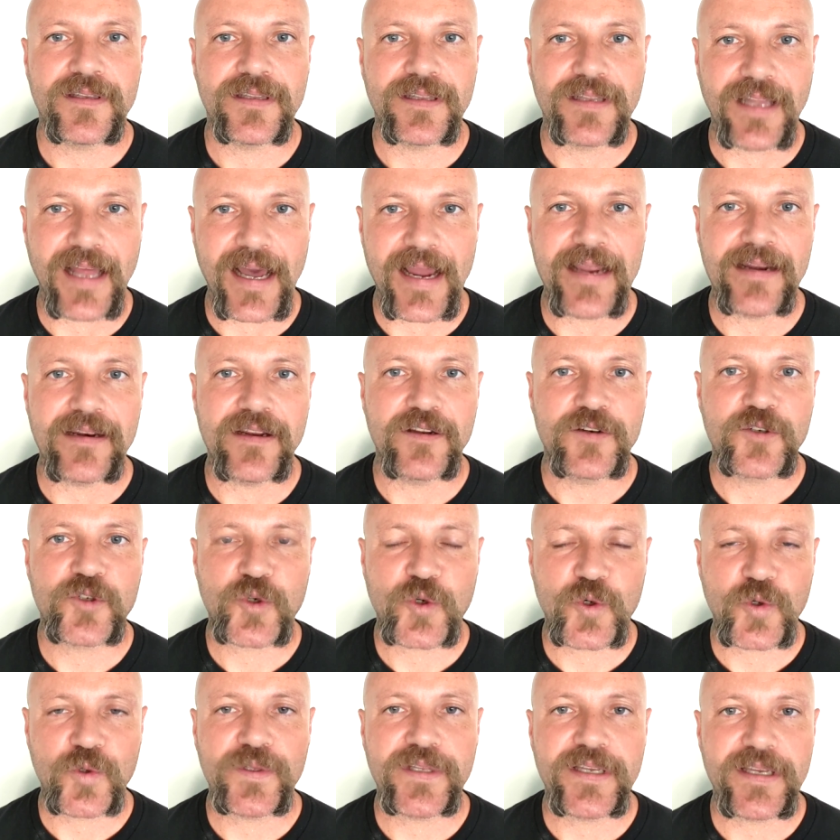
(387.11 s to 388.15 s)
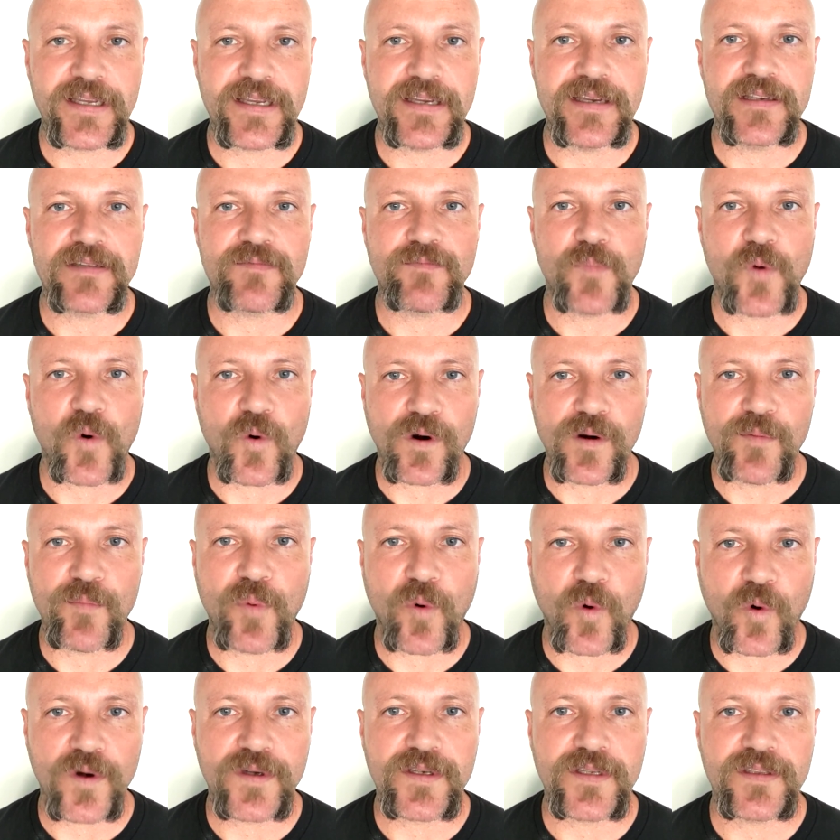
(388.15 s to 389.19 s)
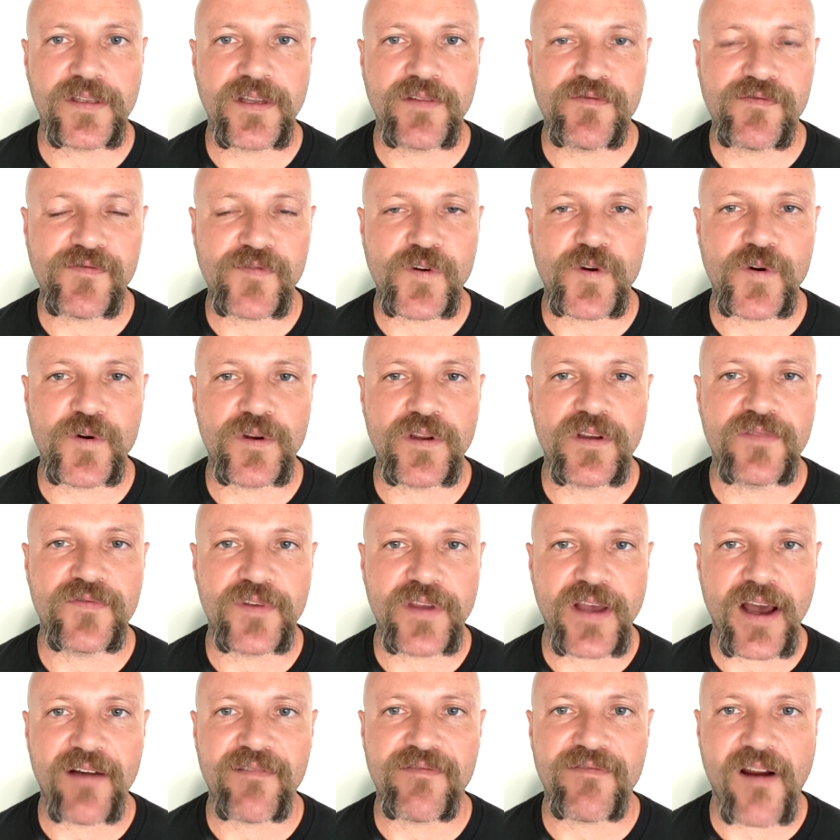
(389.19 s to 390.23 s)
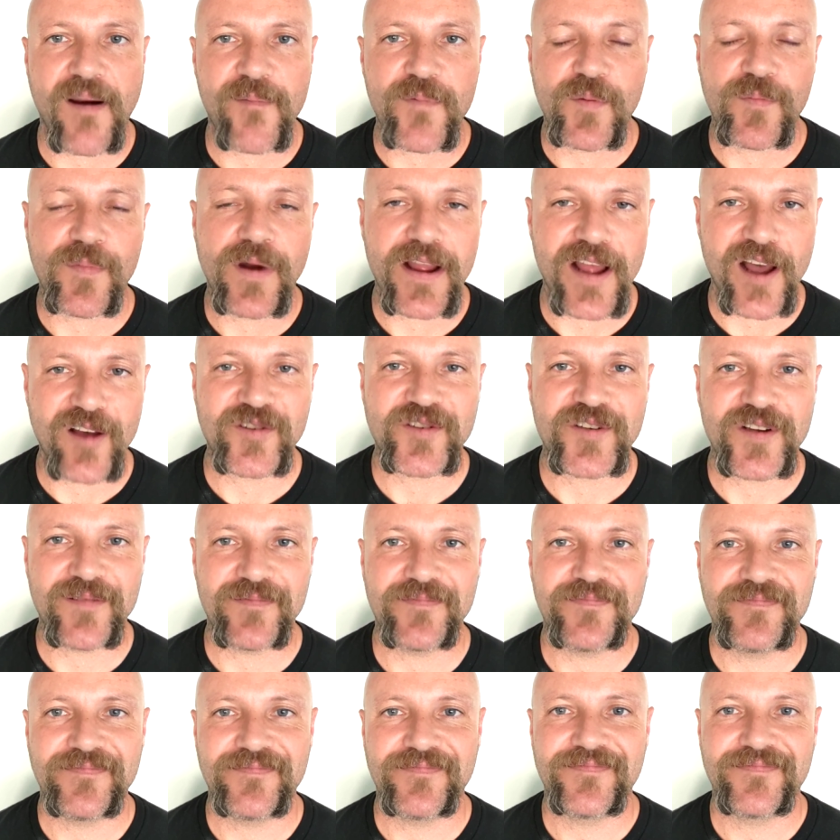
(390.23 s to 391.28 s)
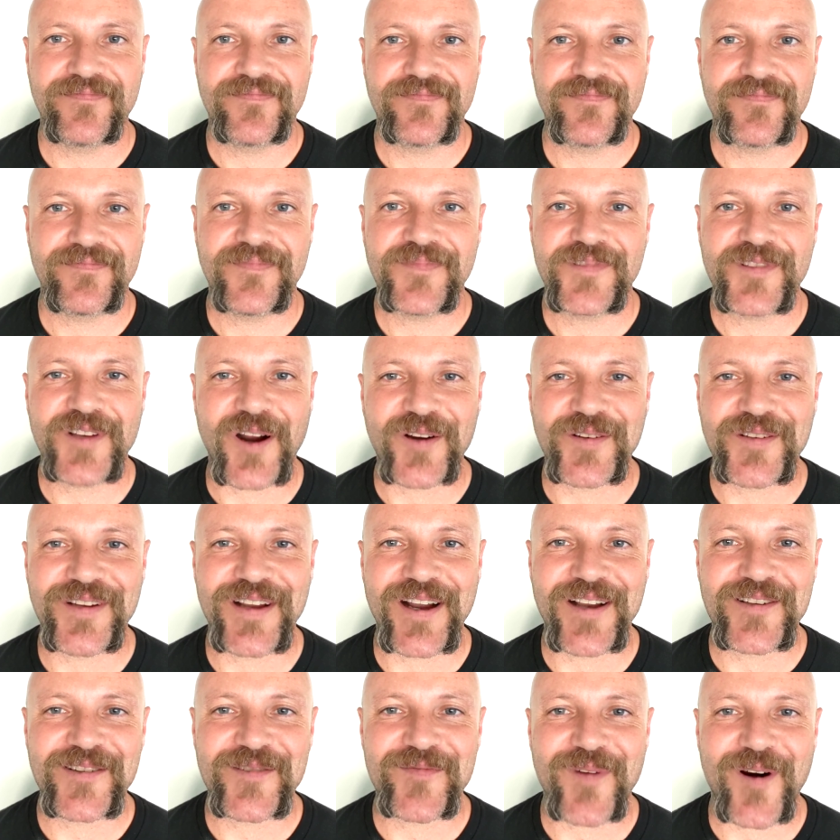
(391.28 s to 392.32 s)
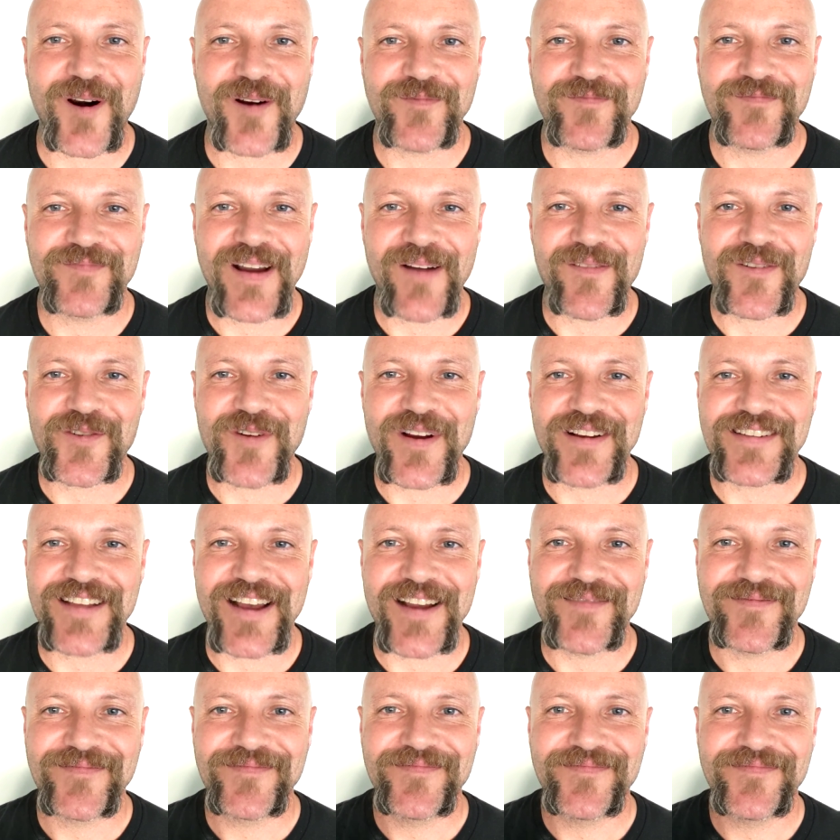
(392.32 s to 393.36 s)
Light truly is more important than food if you have fibromyalgia. Talk to you guys tomorrow. Have a great day.